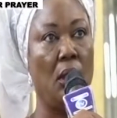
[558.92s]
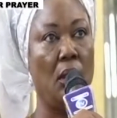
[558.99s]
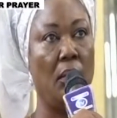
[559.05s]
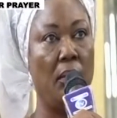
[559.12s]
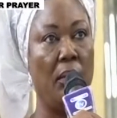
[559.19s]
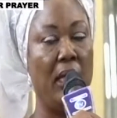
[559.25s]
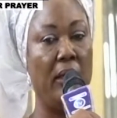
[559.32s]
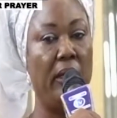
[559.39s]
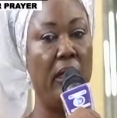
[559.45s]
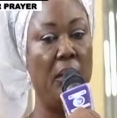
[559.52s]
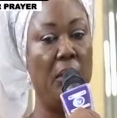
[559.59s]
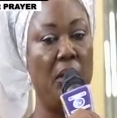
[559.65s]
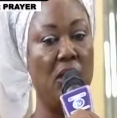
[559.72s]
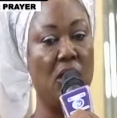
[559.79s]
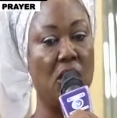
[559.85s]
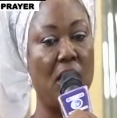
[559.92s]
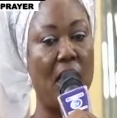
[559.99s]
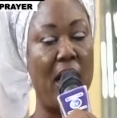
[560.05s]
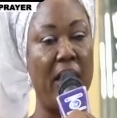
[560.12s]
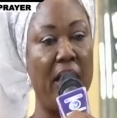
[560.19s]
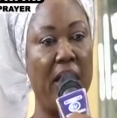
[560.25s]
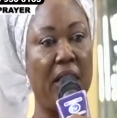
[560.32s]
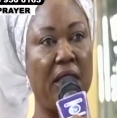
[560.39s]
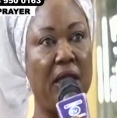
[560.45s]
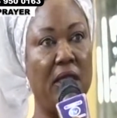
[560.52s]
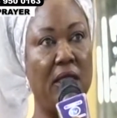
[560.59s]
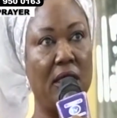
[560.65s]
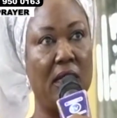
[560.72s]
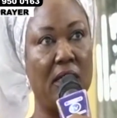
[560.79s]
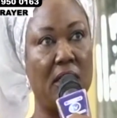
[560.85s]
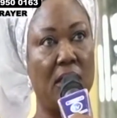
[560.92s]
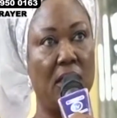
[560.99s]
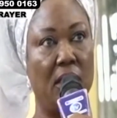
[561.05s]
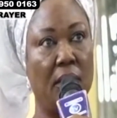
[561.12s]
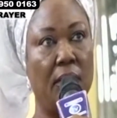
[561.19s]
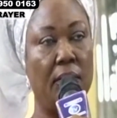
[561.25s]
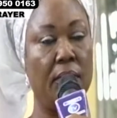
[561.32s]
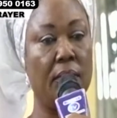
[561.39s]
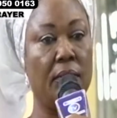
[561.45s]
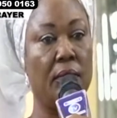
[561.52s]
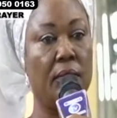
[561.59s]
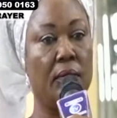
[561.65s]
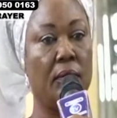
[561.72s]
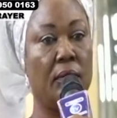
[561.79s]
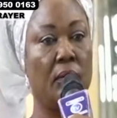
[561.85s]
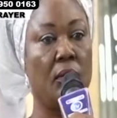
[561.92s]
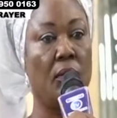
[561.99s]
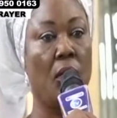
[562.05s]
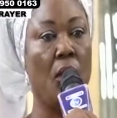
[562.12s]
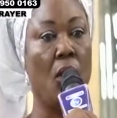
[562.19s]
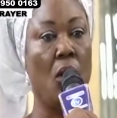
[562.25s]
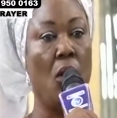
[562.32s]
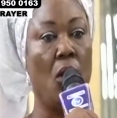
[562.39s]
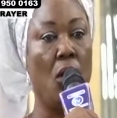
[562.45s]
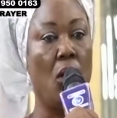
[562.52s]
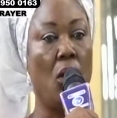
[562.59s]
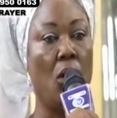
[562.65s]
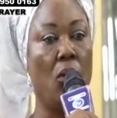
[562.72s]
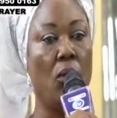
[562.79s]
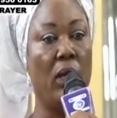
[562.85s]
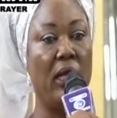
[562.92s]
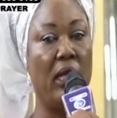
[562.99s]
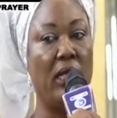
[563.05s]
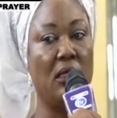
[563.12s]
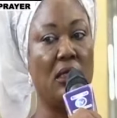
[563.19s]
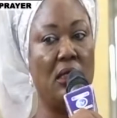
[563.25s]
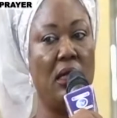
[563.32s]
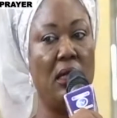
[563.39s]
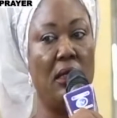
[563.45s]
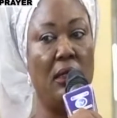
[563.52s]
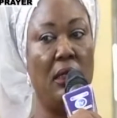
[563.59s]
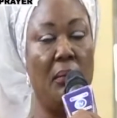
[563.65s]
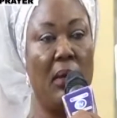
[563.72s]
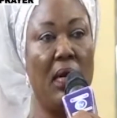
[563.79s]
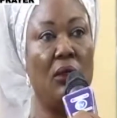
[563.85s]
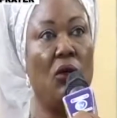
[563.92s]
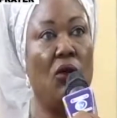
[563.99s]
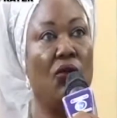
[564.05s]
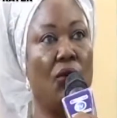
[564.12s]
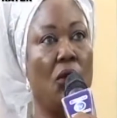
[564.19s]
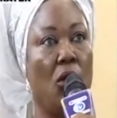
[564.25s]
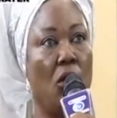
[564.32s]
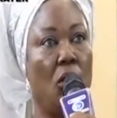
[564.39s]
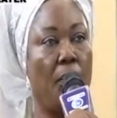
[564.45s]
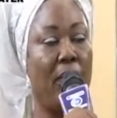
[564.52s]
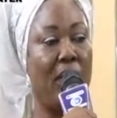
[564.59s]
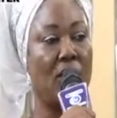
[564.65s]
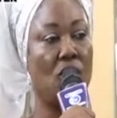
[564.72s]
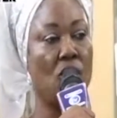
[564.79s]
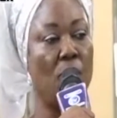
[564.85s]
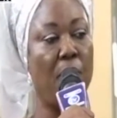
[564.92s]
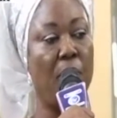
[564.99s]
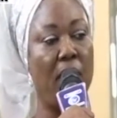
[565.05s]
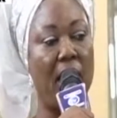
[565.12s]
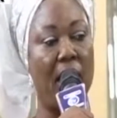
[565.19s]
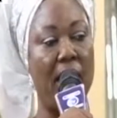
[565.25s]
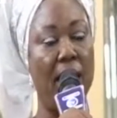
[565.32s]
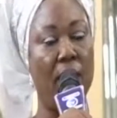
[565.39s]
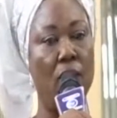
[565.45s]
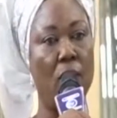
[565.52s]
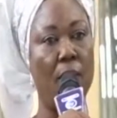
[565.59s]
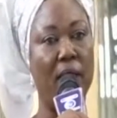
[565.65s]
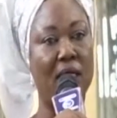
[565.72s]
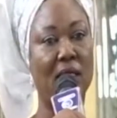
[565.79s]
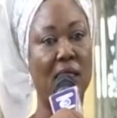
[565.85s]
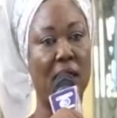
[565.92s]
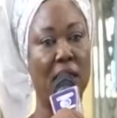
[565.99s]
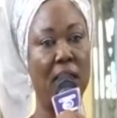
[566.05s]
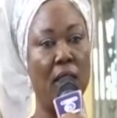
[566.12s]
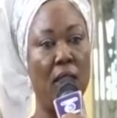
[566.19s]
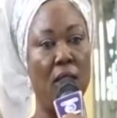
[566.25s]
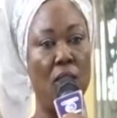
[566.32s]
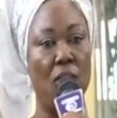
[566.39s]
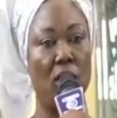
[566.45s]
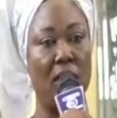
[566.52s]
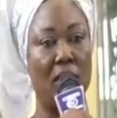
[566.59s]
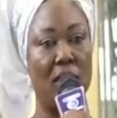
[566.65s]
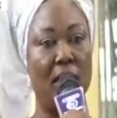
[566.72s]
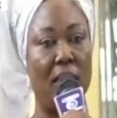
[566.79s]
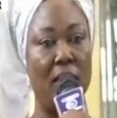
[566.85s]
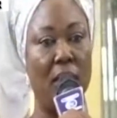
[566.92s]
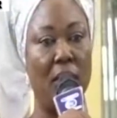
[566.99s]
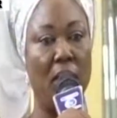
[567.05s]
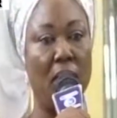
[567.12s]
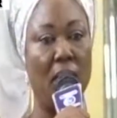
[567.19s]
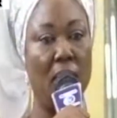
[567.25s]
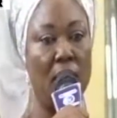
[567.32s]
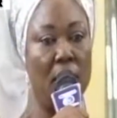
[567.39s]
My name is Ayeki Tese. On Wednesday, the man of God, Pastor P.I.A. Obaseki, located me.